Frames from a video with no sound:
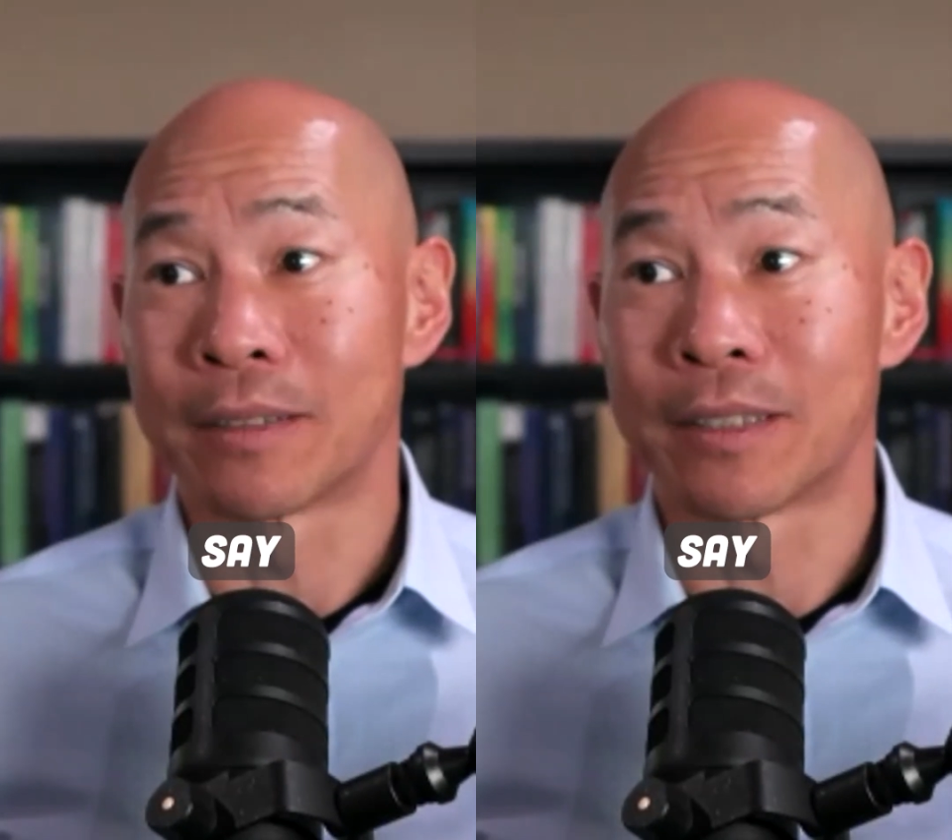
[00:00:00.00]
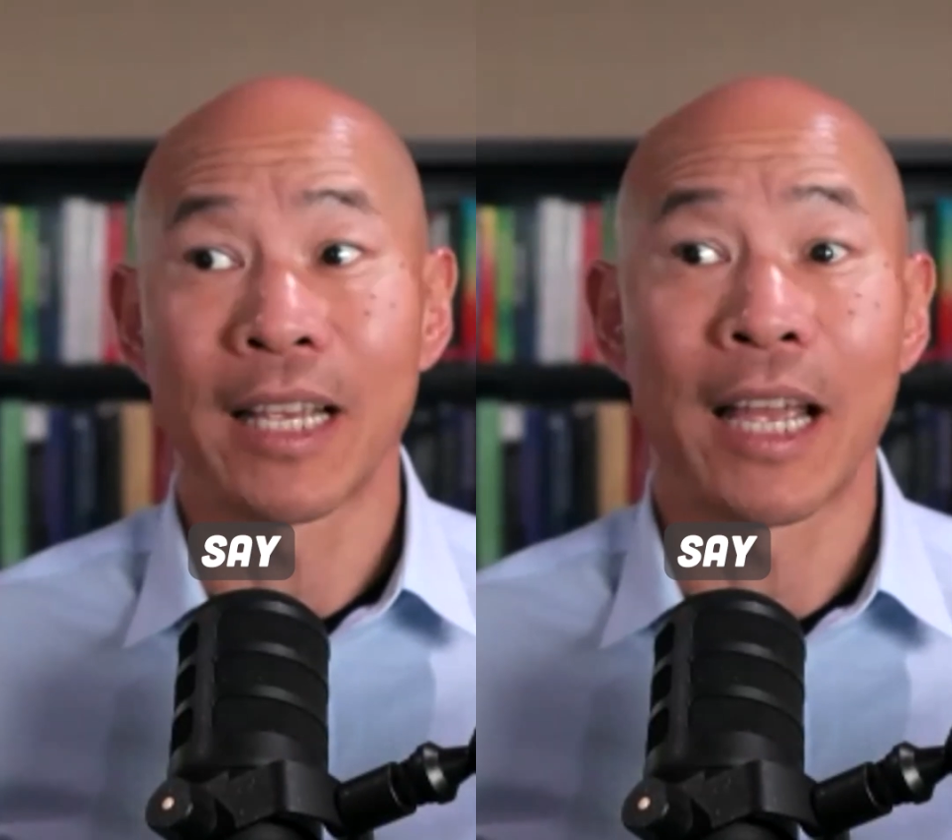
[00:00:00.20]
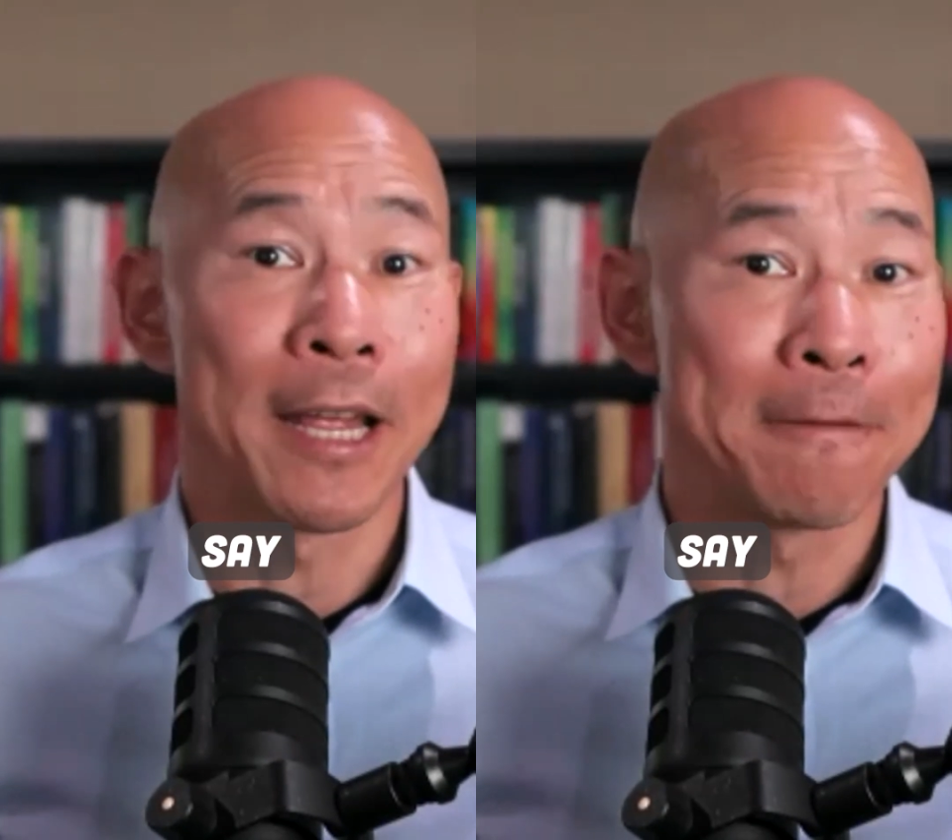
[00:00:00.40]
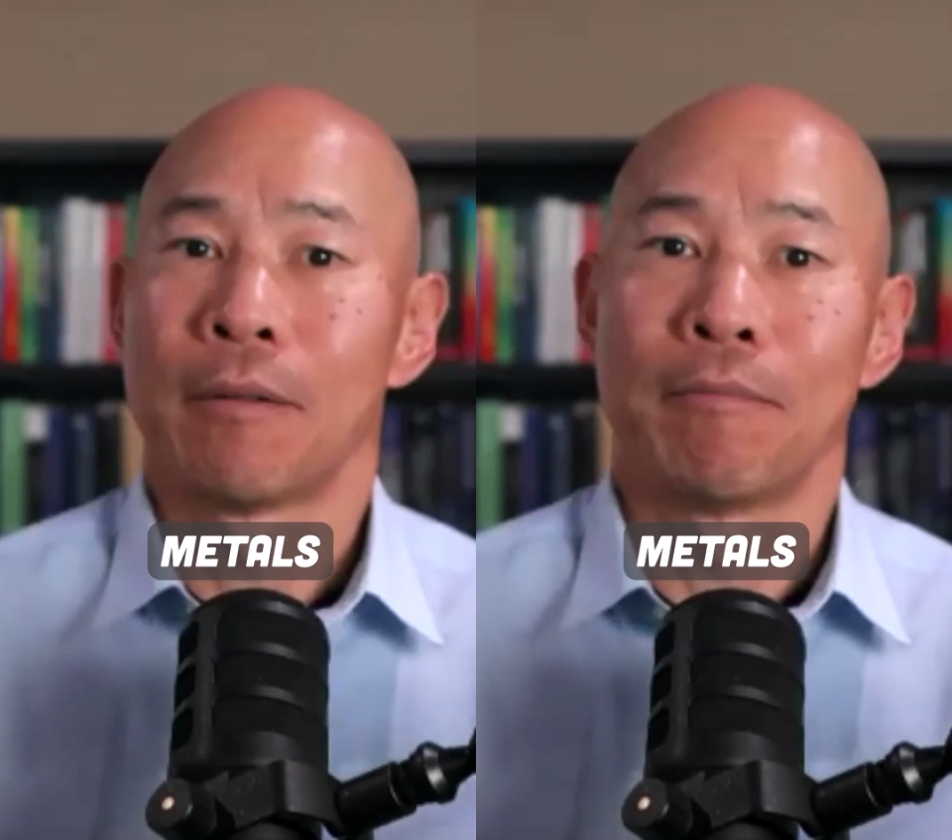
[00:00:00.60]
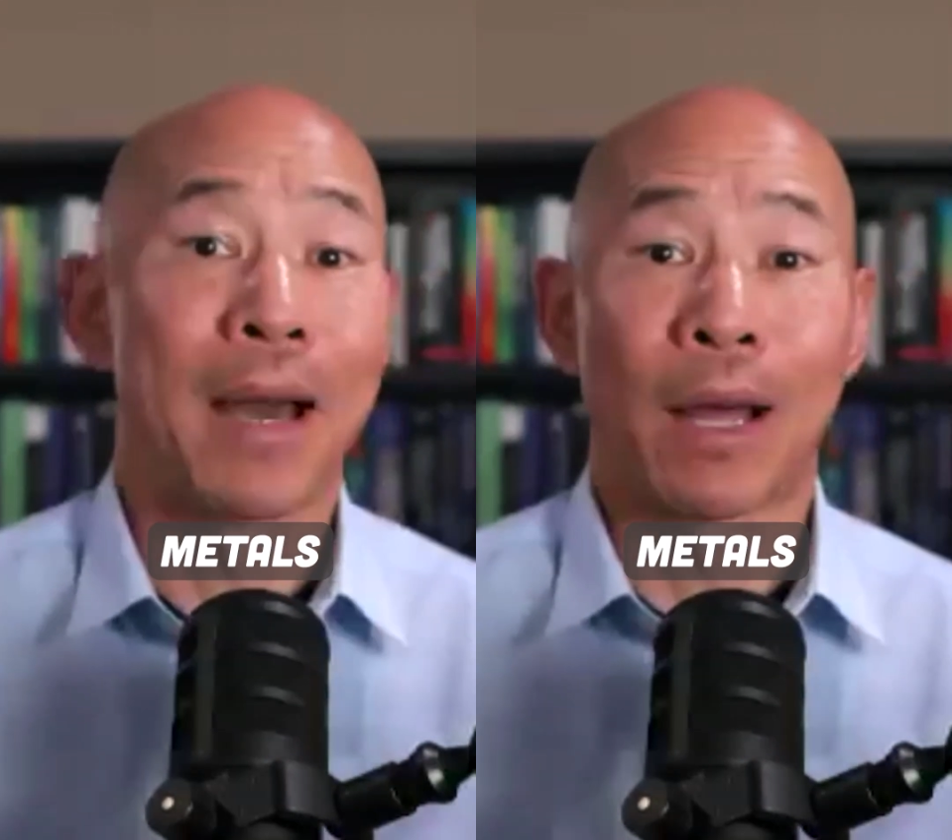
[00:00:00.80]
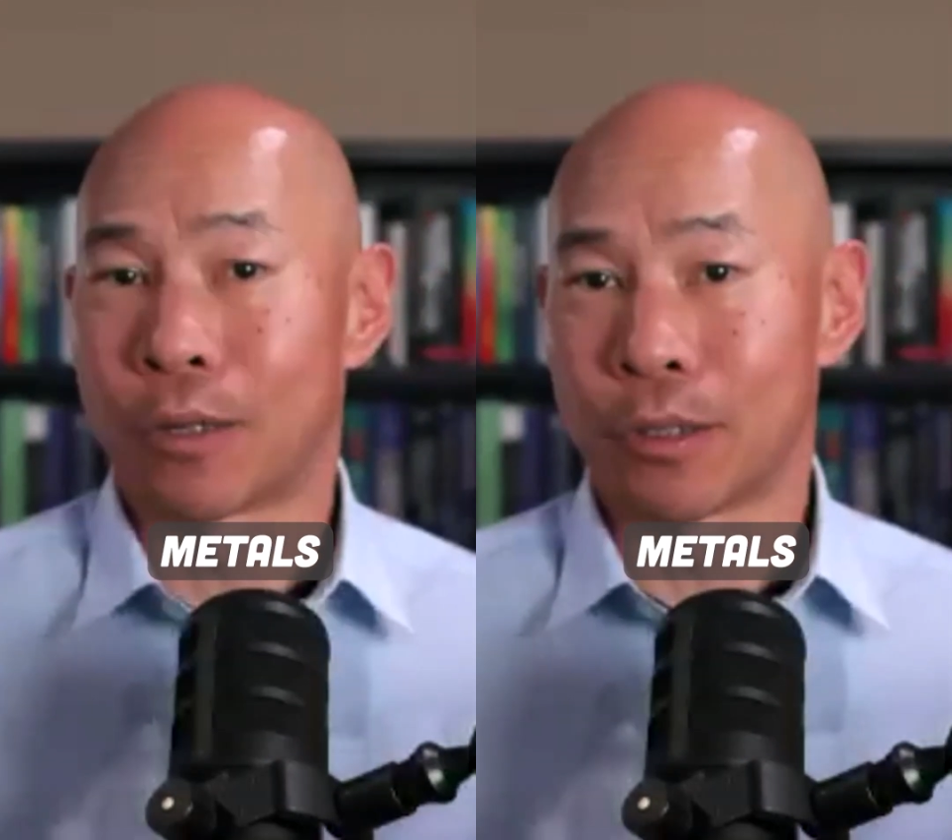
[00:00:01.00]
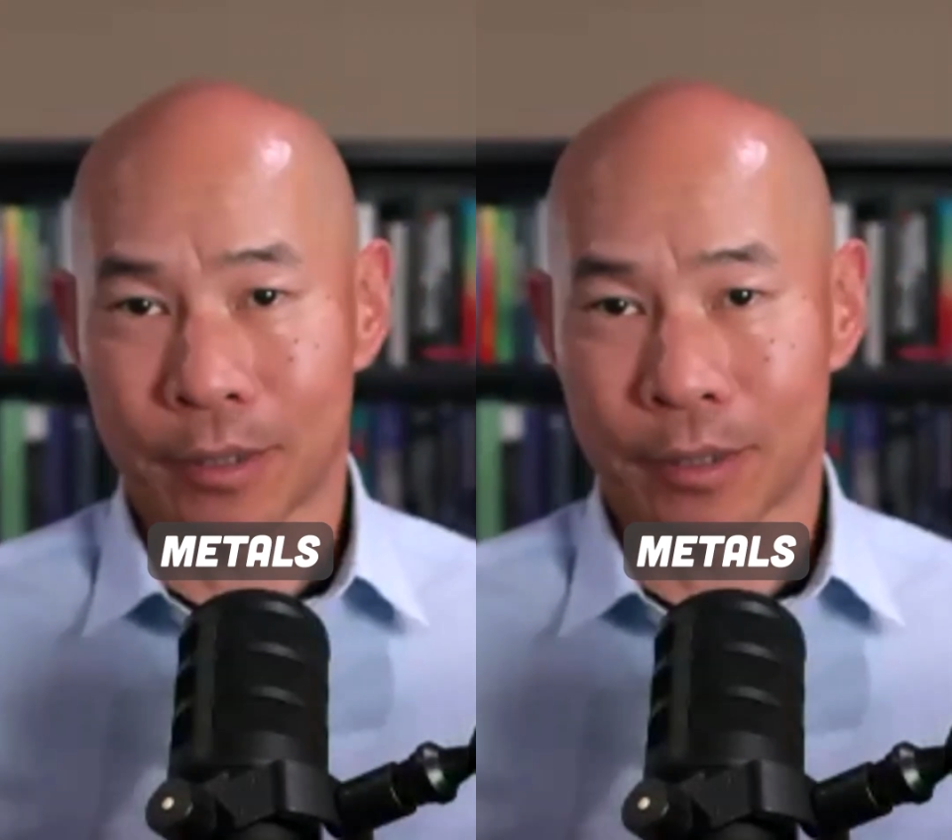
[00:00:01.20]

say metals,